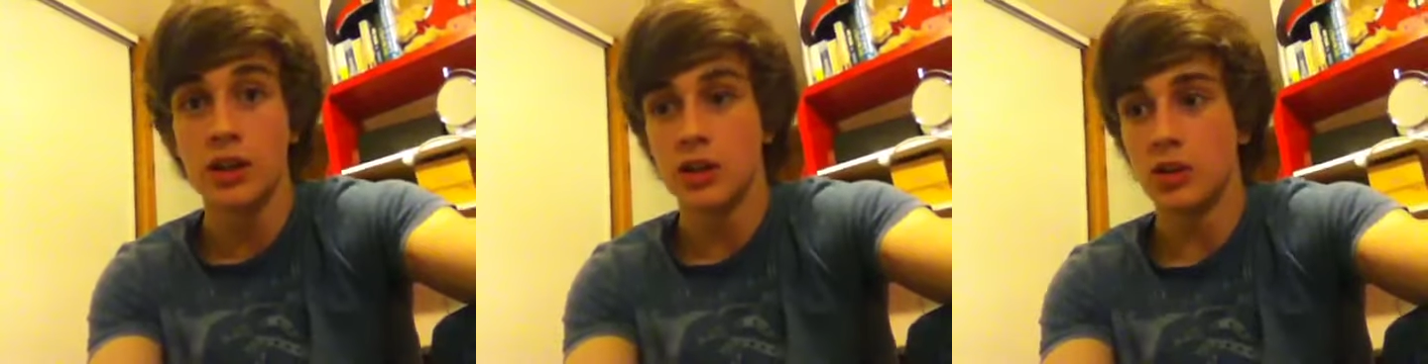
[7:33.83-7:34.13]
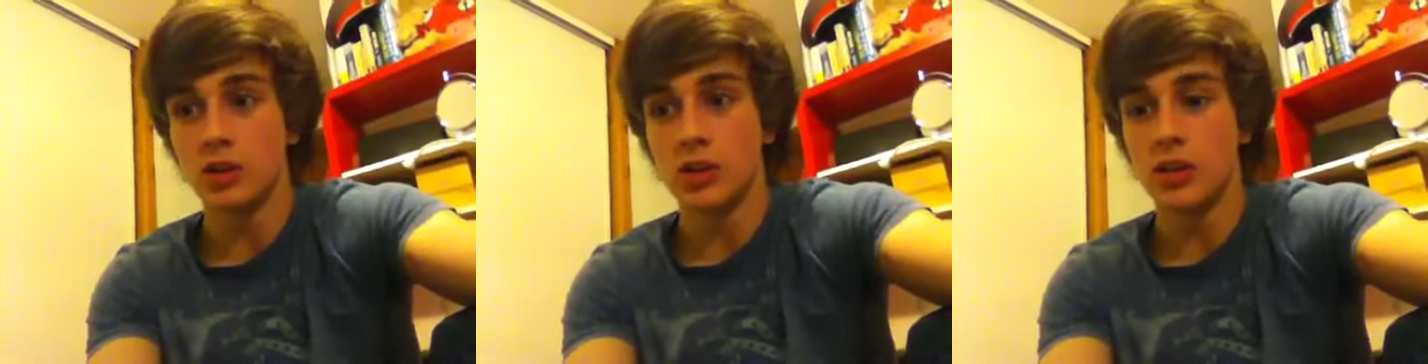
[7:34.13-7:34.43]

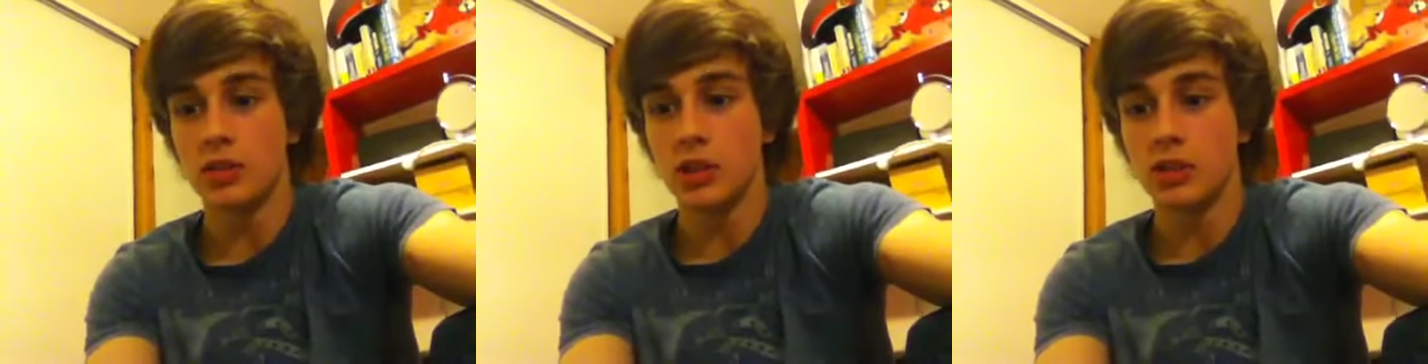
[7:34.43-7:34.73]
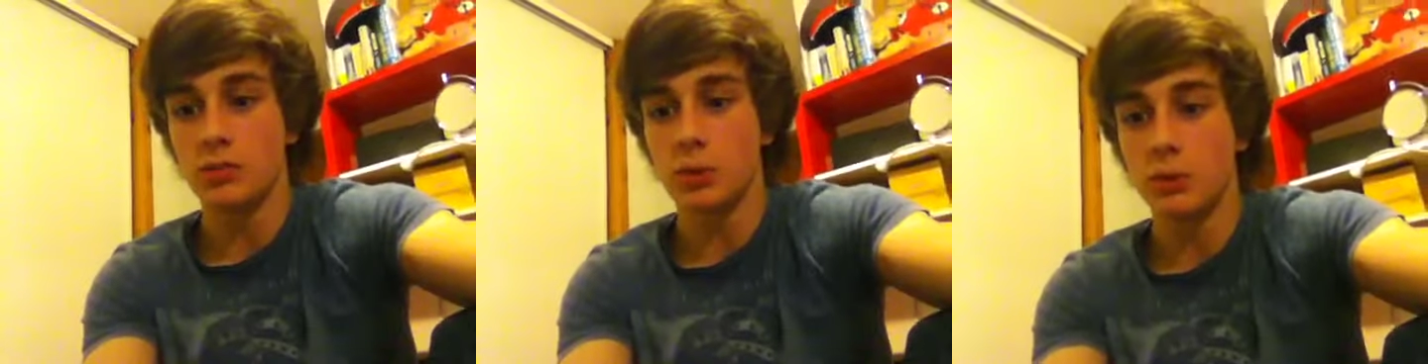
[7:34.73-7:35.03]
You never
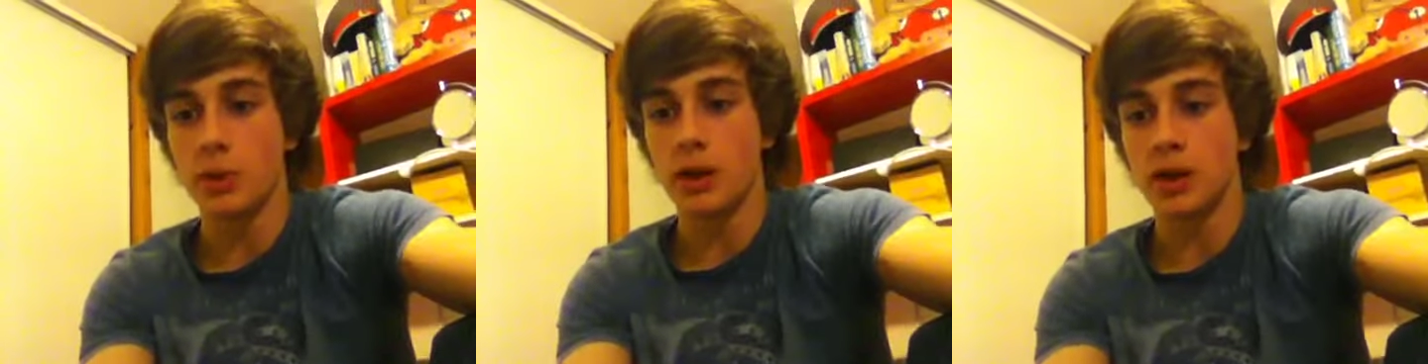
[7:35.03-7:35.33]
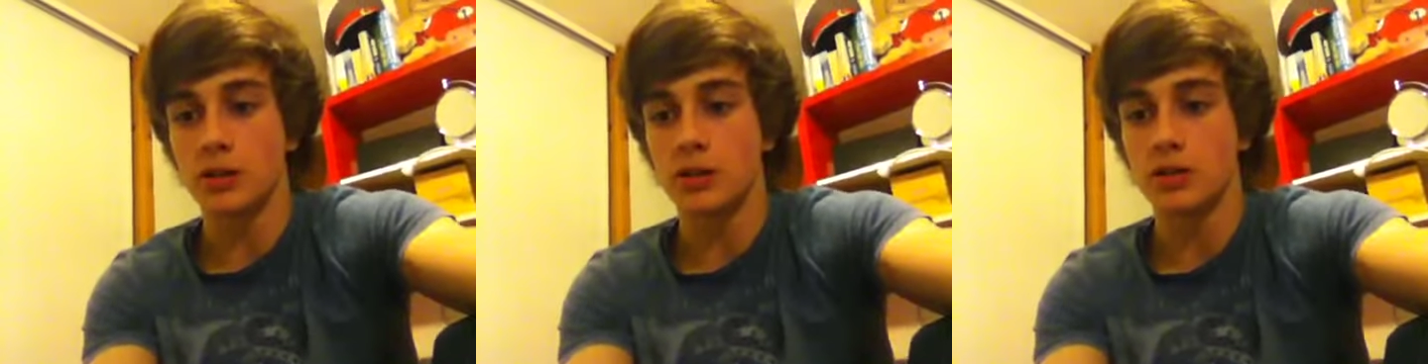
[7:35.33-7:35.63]
leave people
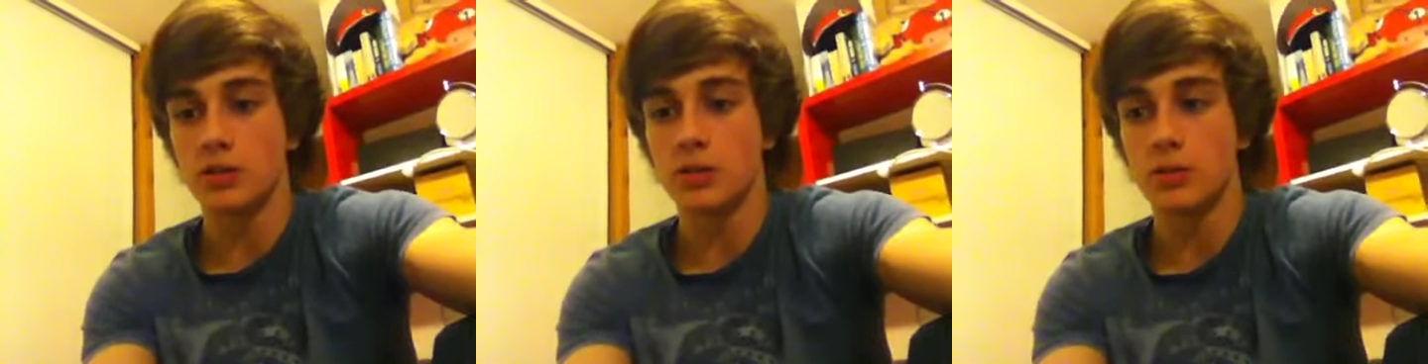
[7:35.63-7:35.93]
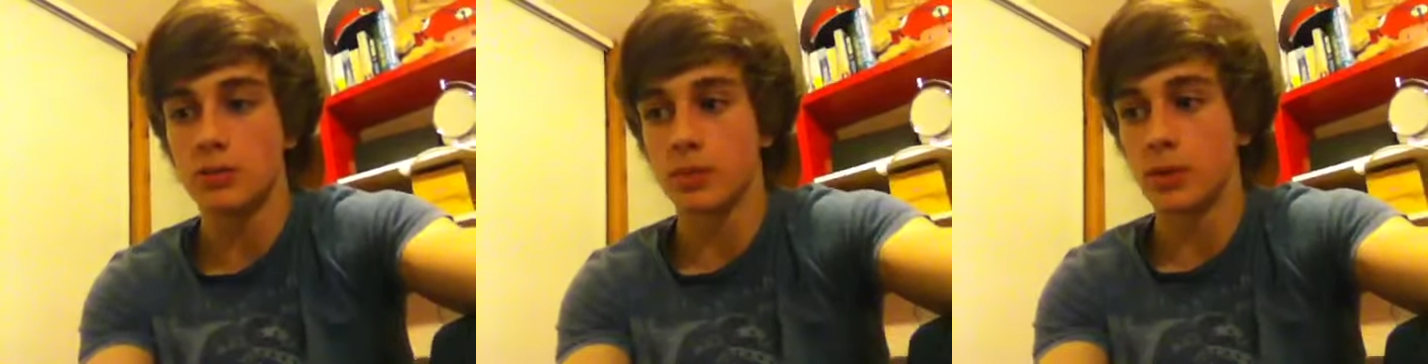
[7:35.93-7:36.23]
behind.
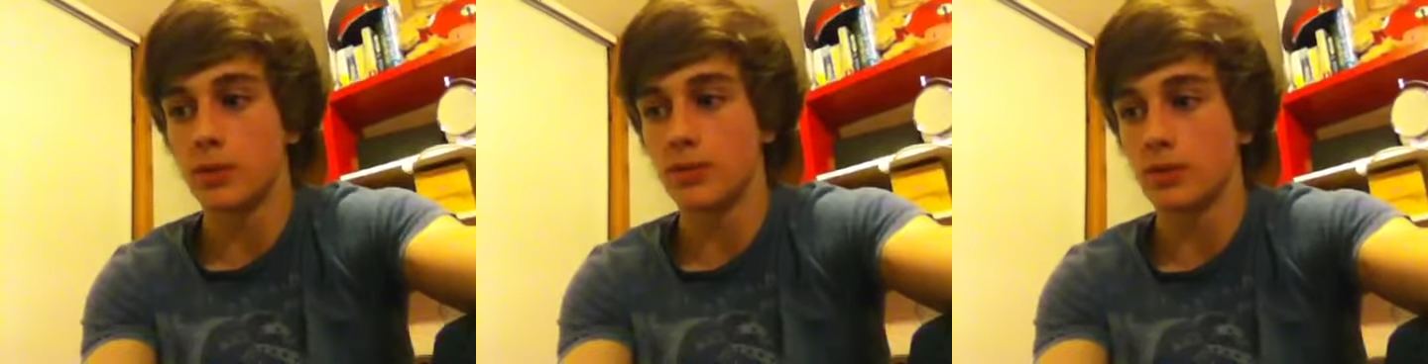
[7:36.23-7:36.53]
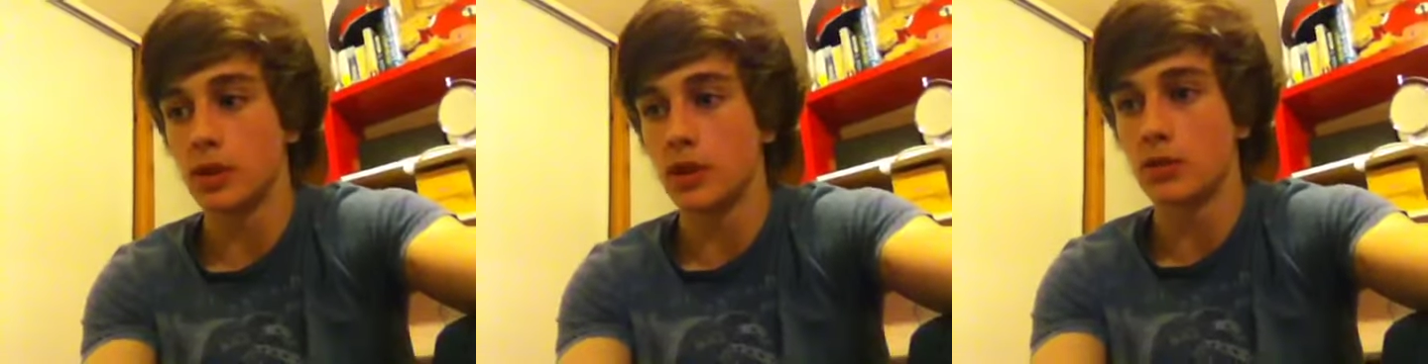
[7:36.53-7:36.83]
But
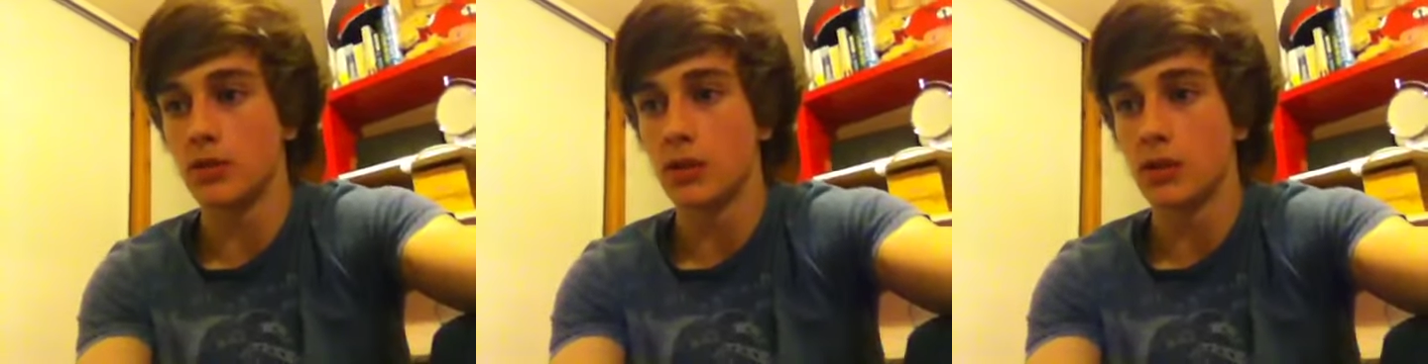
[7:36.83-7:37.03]
yeah,